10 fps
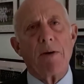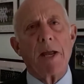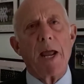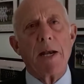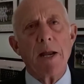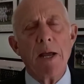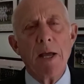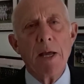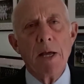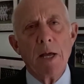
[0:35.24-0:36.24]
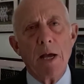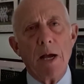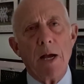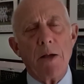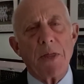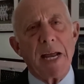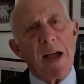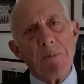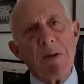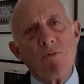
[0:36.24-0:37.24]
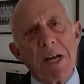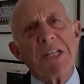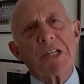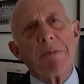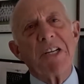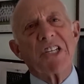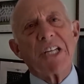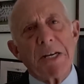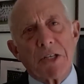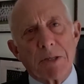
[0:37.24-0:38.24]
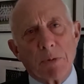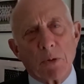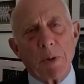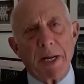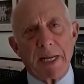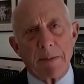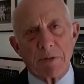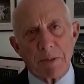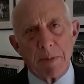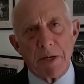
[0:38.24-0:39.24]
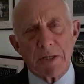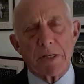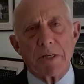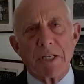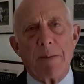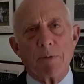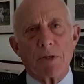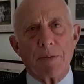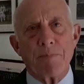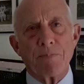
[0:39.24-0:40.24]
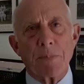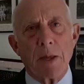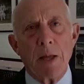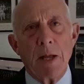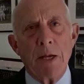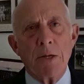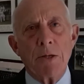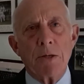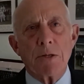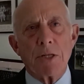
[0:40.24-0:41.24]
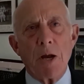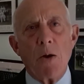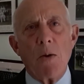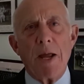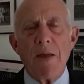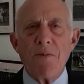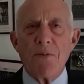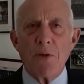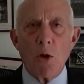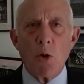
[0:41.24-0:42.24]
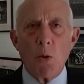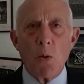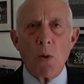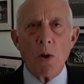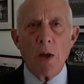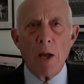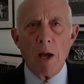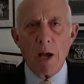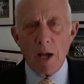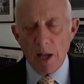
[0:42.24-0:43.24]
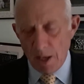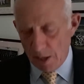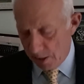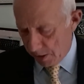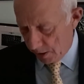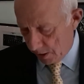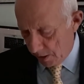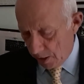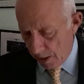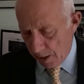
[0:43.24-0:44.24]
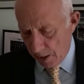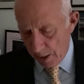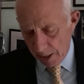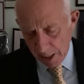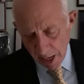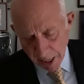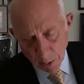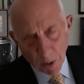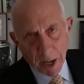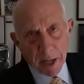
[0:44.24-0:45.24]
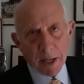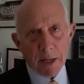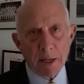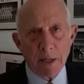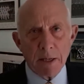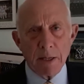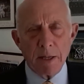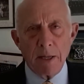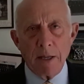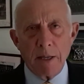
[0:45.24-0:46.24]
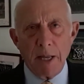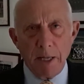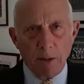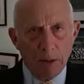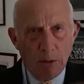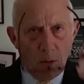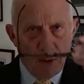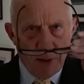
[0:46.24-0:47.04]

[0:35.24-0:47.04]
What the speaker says: again. They have been reasonably sensible when it comes to mask exemption. So if you are in any way ill or